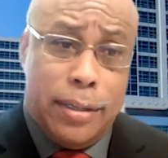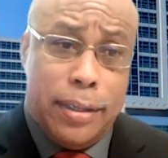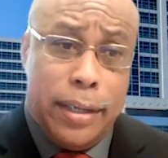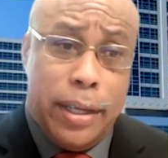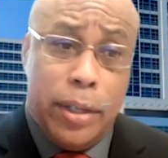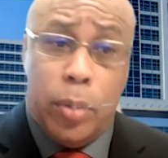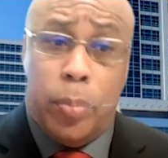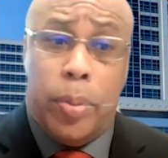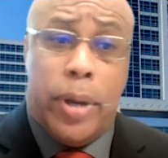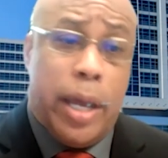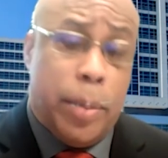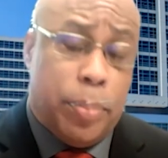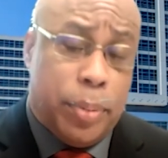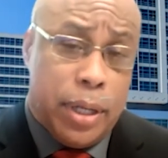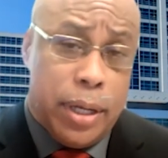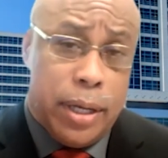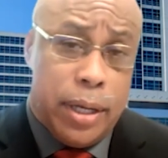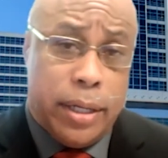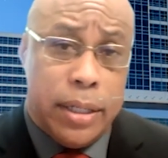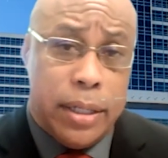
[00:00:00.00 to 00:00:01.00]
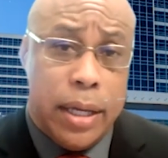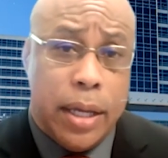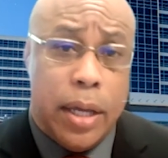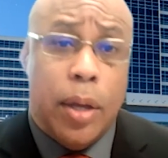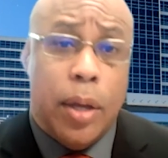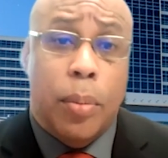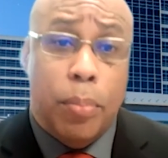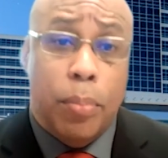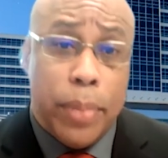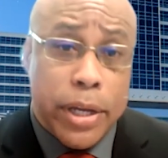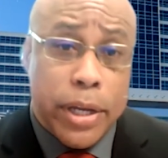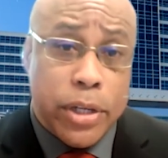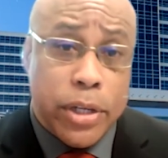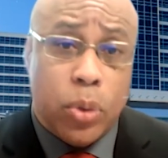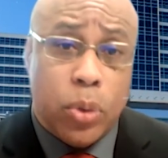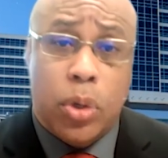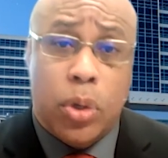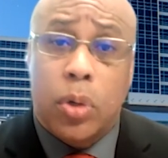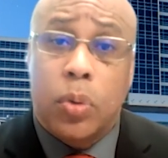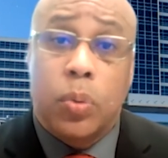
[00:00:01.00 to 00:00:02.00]
in the pipeline.
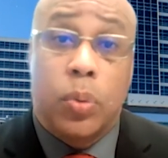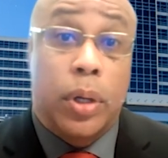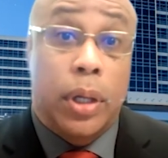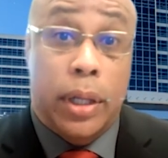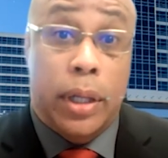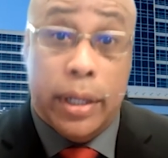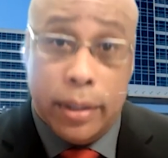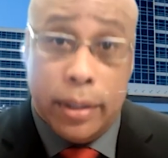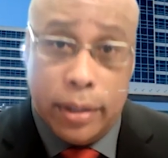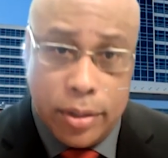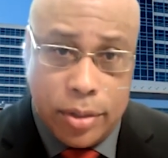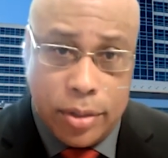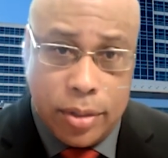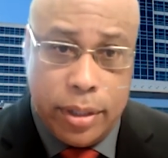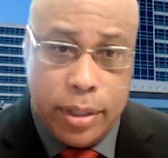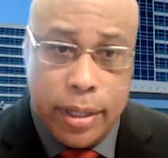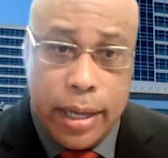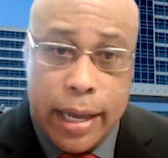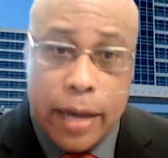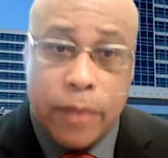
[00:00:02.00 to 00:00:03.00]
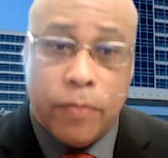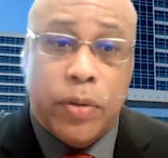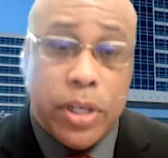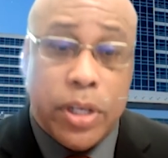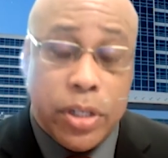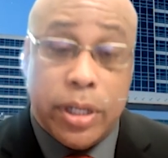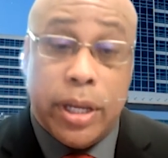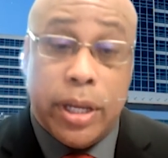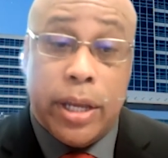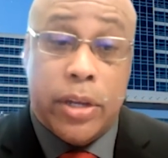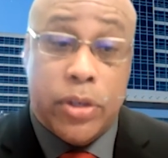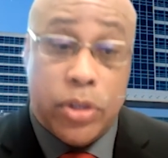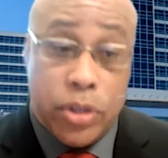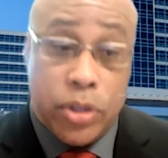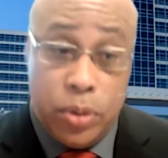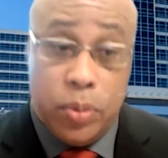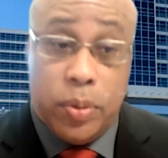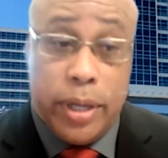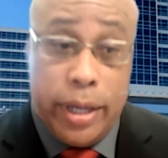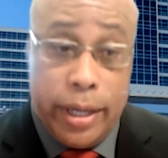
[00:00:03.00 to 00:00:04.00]
Mentor relentlessly, every chance
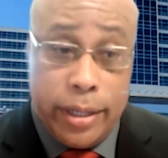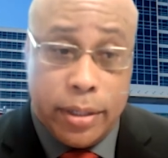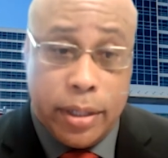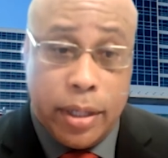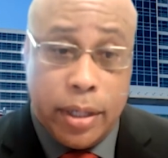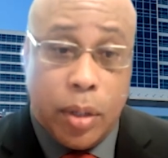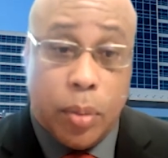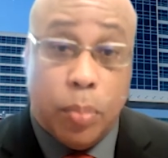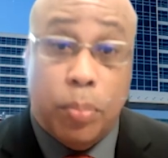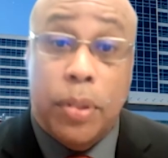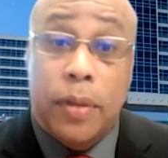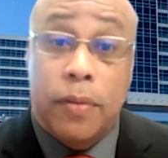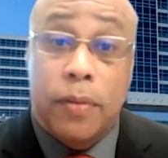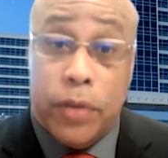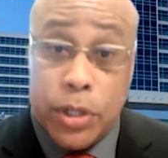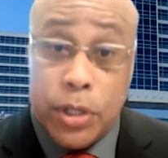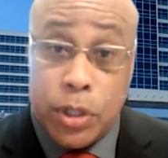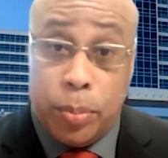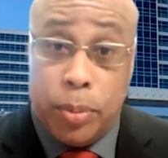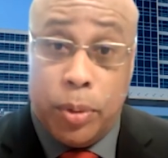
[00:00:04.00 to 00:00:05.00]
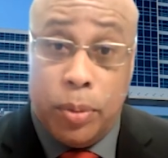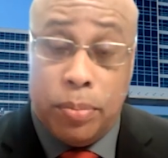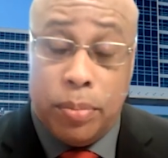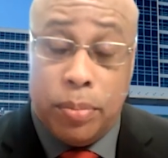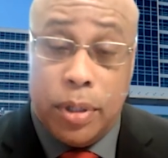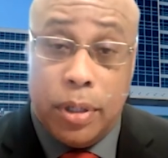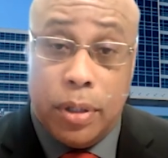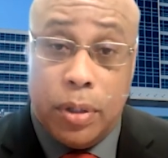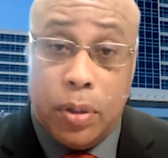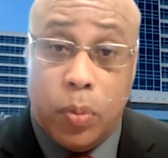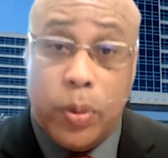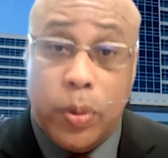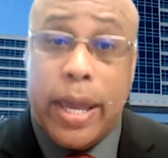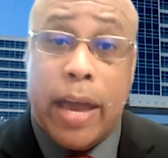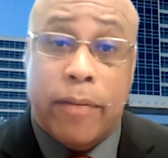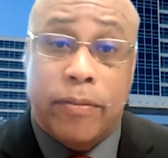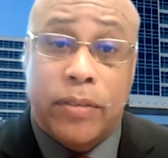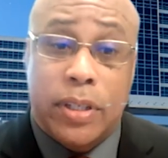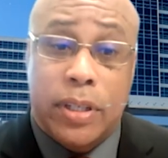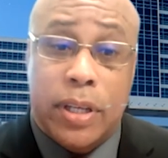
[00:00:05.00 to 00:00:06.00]
you get. Be visible. We
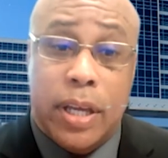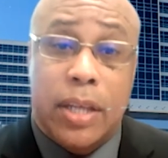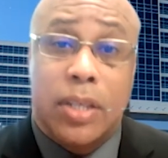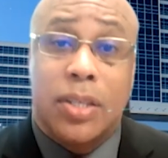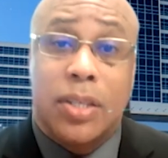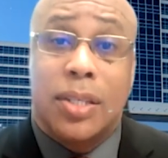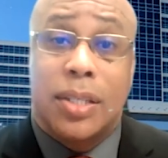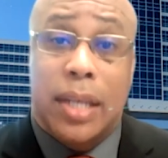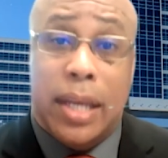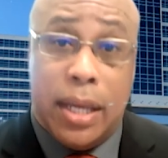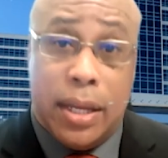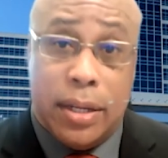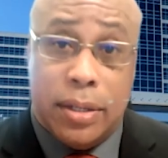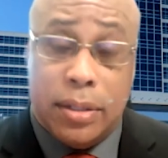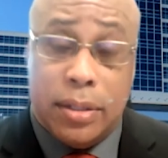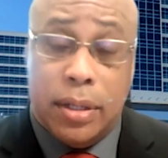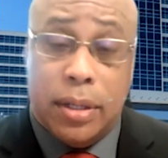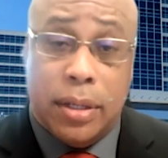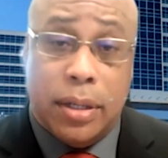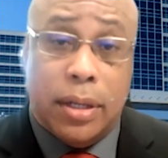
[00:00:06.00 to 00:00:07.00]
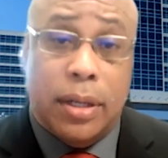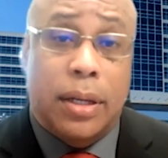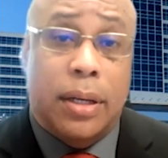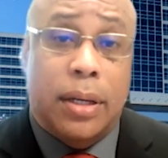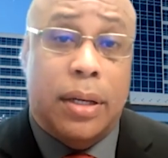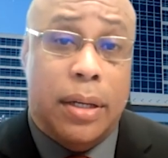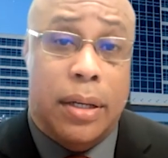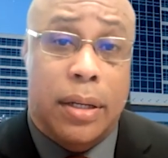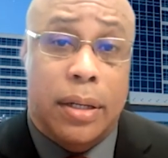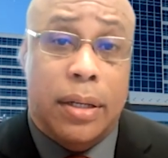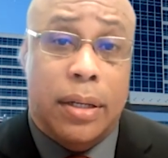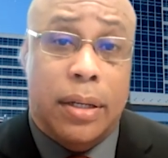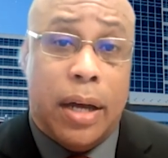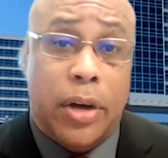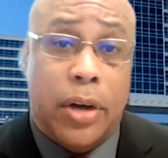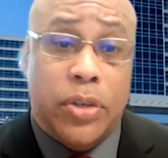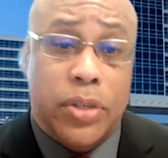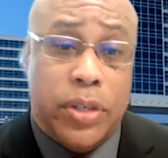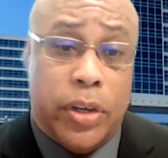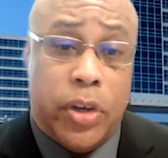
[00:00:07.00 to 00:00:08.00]
have to extend
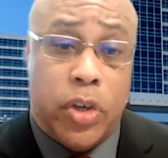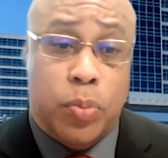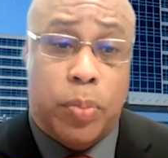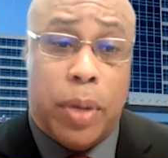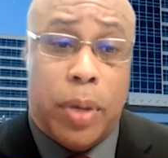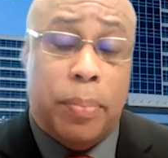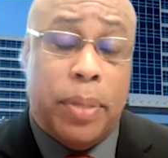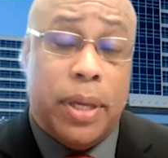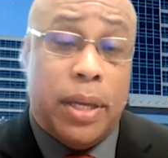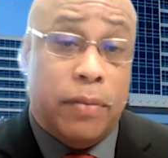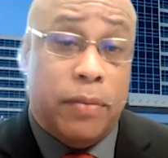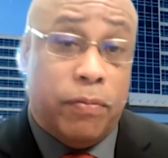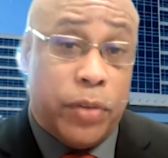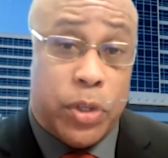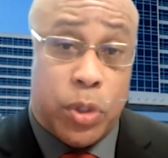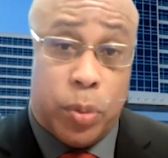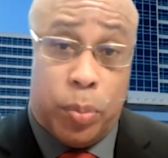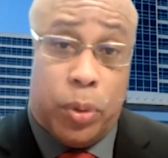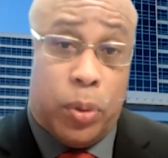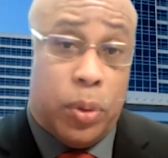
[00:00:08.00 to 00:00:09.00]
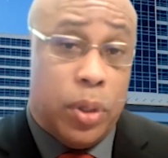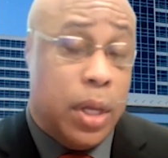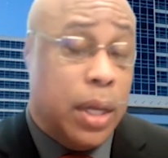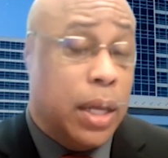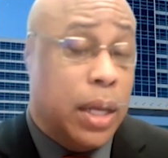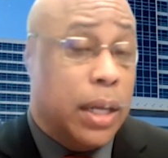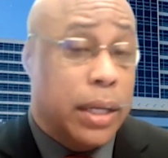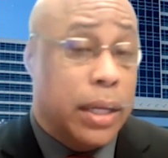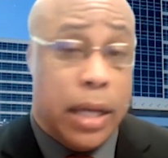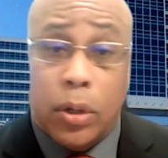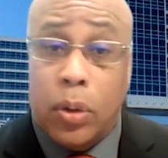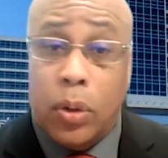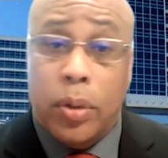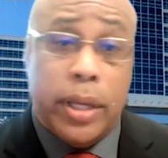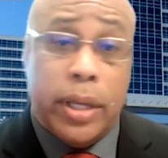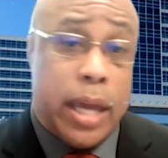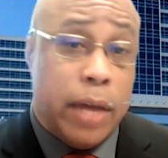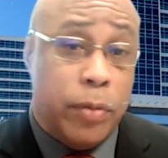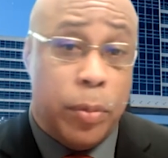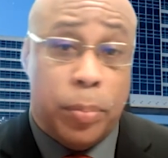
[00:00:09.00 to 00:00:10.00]
ourselves by being visible, not
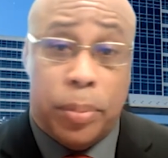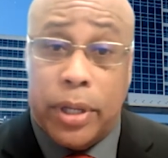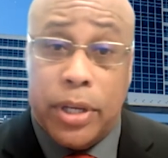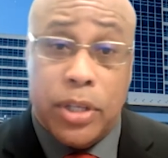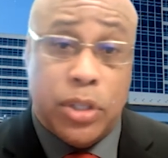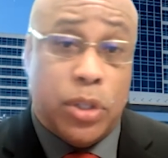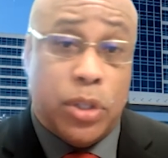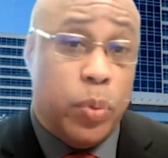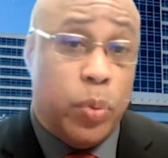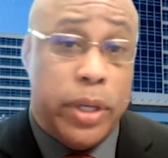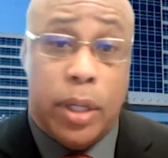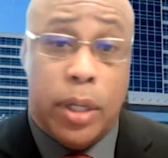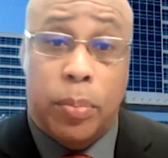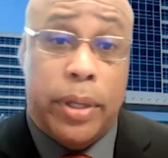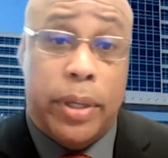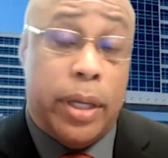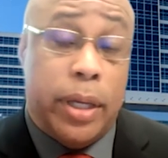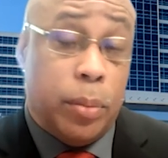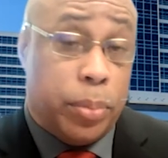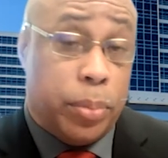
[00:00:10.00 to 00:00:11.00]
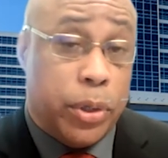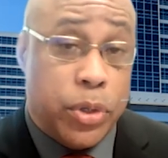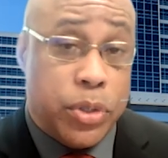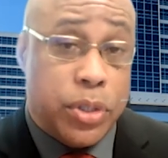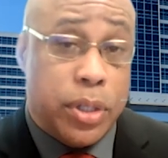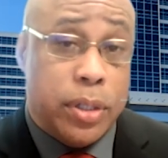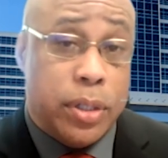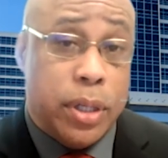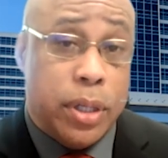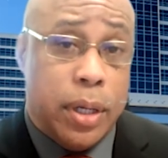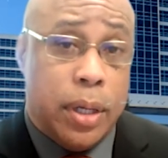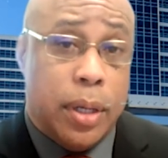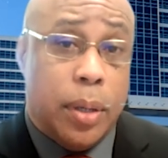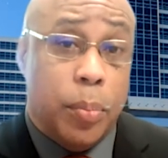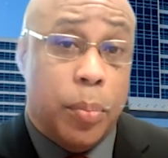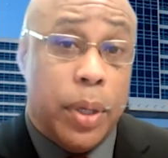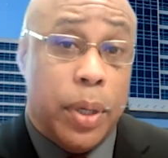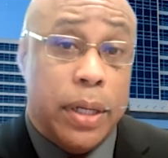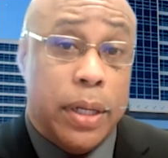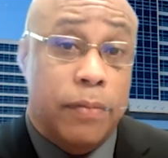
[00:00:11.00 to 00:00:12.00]
only every place that we can be in person,
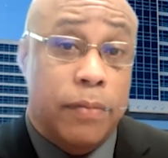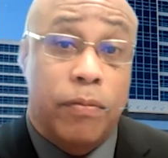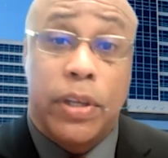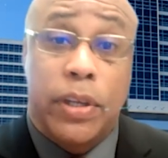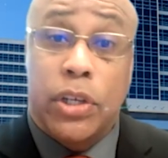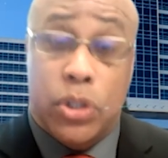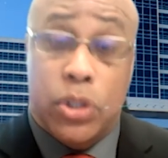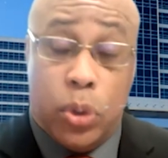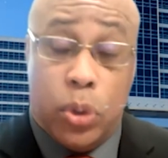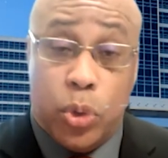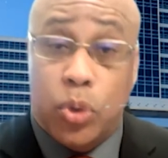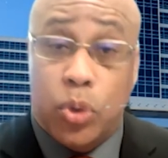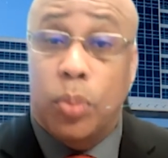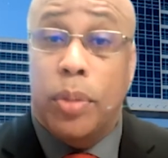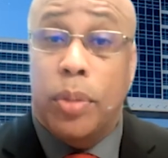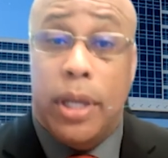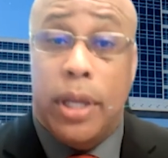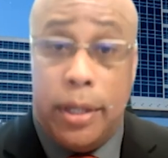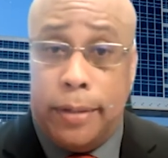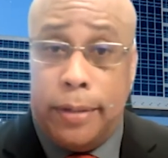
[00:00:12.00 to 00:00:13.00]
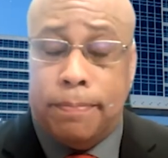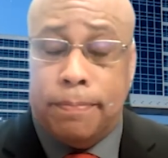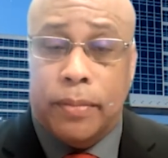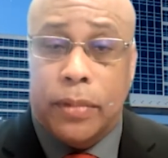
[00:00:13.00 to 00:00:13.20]
but via social media.